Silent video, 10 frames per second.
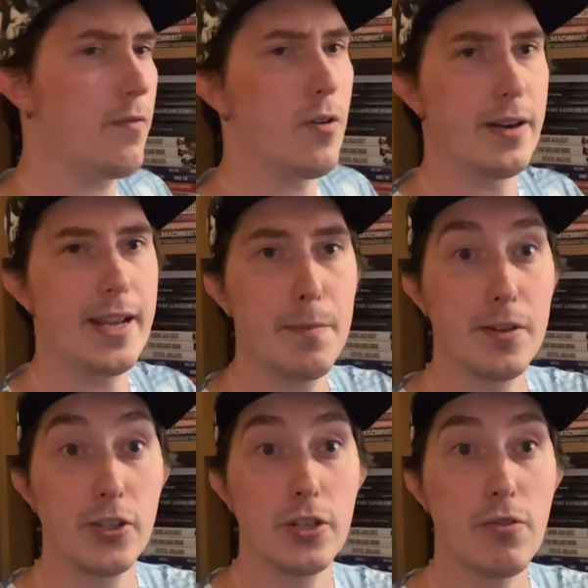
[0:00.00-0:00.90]
for adapted
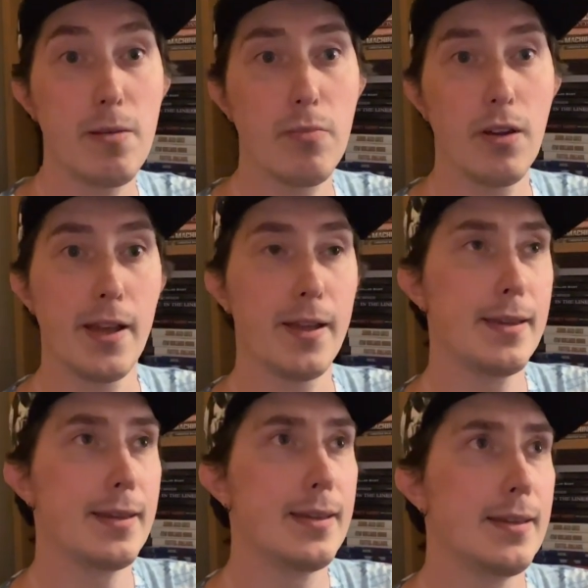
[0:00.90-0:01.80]
screenplay.
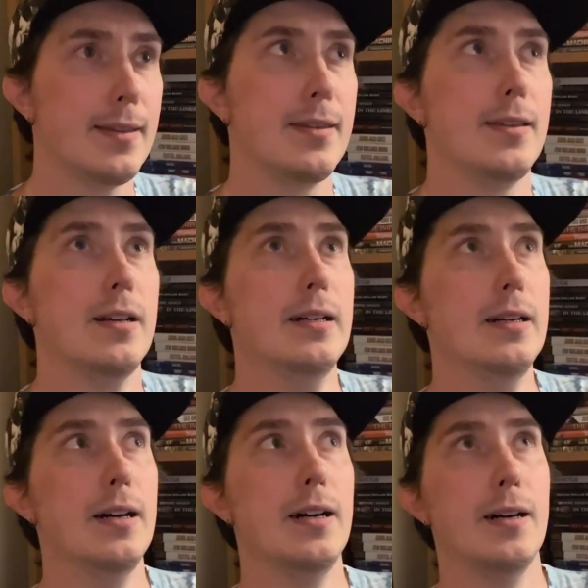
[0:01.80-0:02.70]

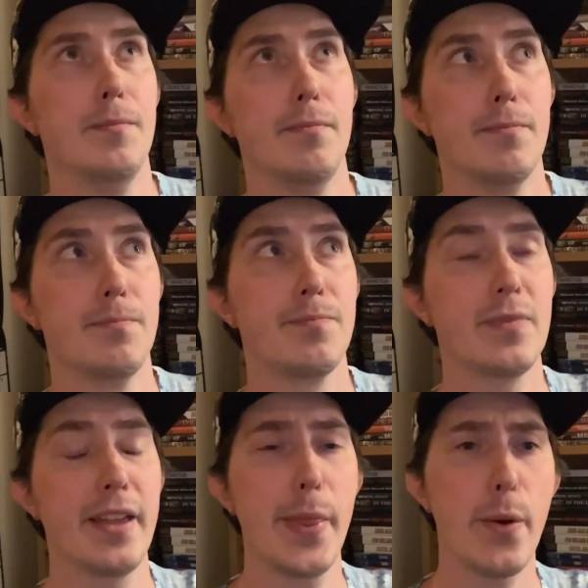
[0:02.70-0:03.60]
Um,
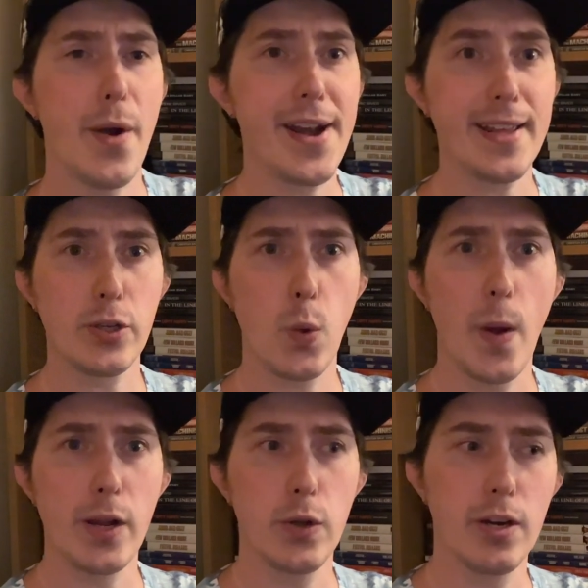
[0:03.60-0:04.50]
and the writing is
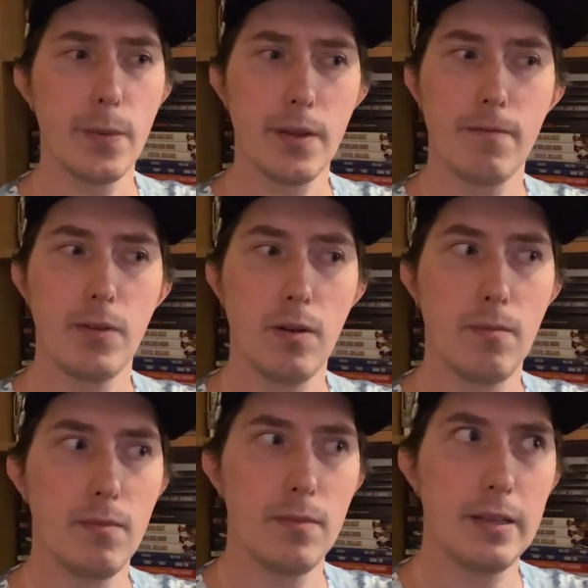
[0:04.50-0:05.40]
quite good in the film.